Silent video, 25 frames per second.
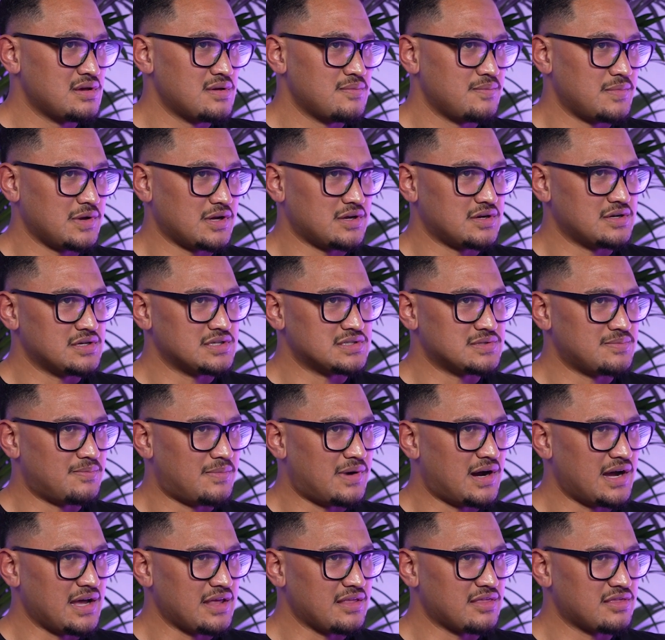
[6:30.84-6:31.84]
because
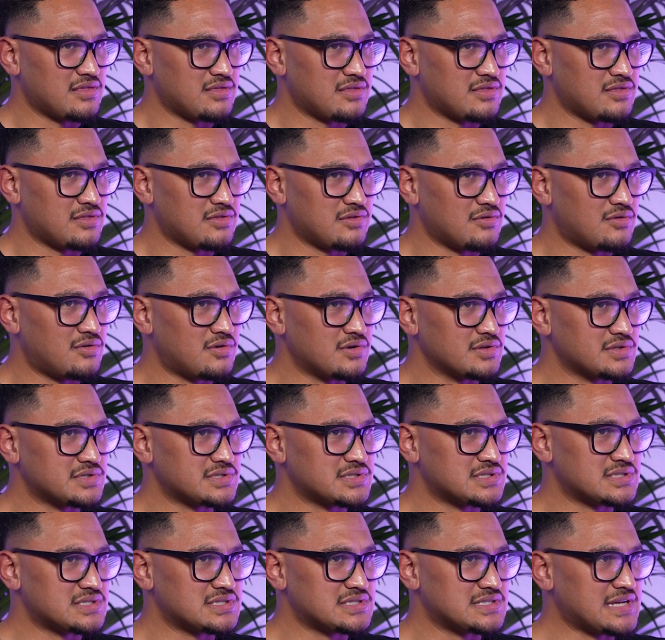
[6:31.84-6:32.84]
my
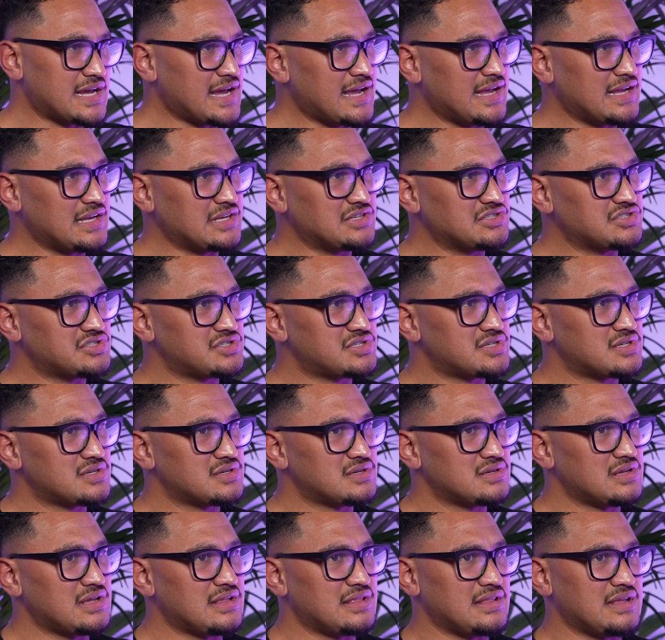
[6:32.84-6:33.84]
thoughts changed,
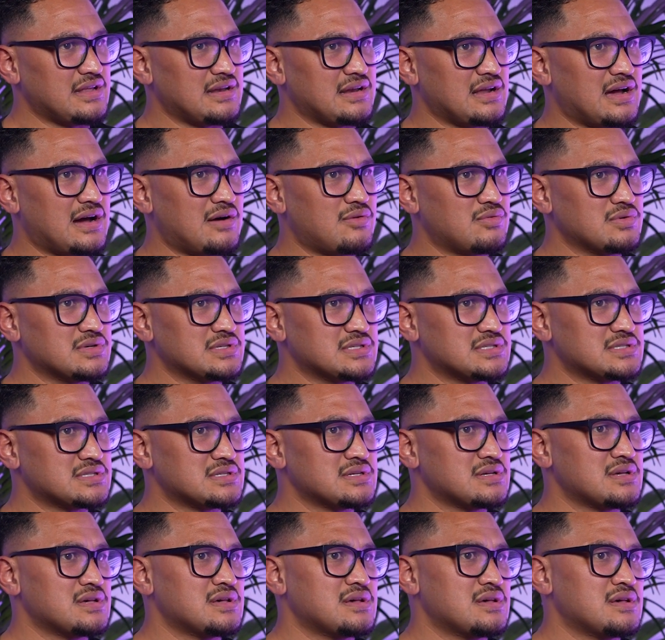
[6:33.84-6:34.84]
and then I
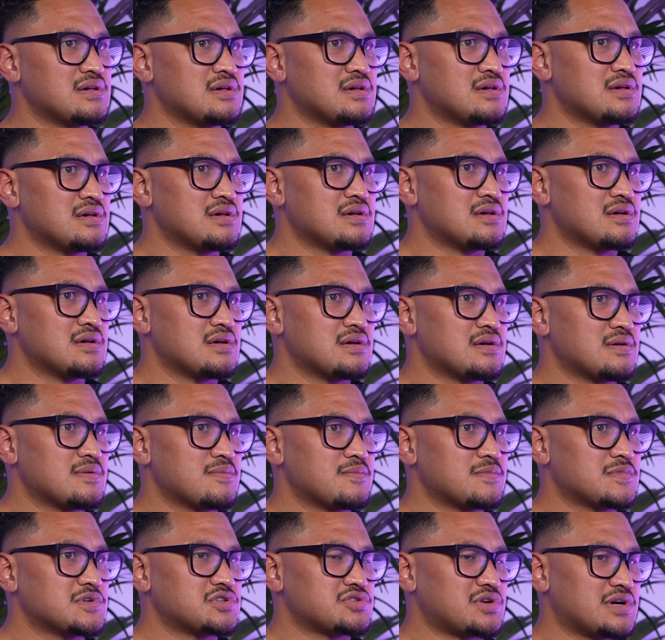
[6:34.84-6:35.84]
was
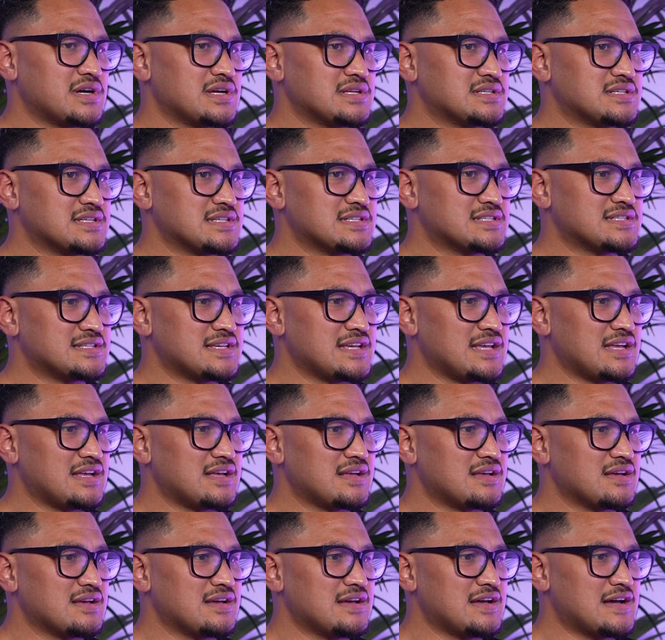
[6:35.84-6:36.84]
trying to
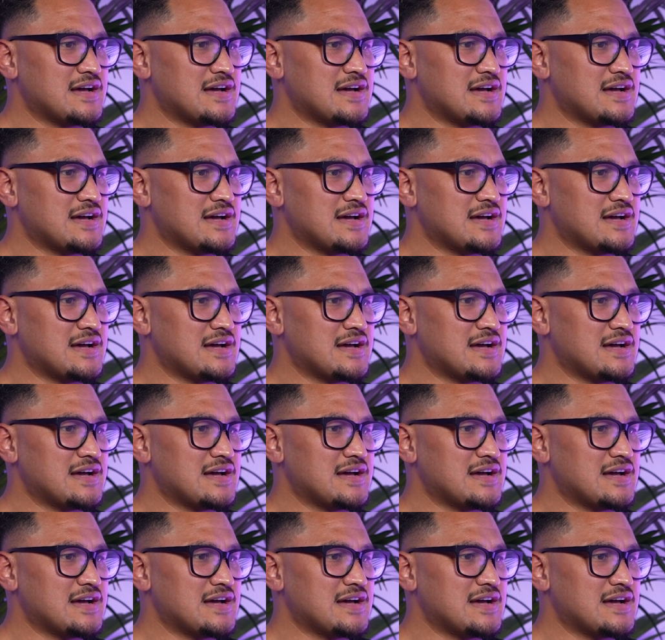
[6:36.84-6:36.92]
seek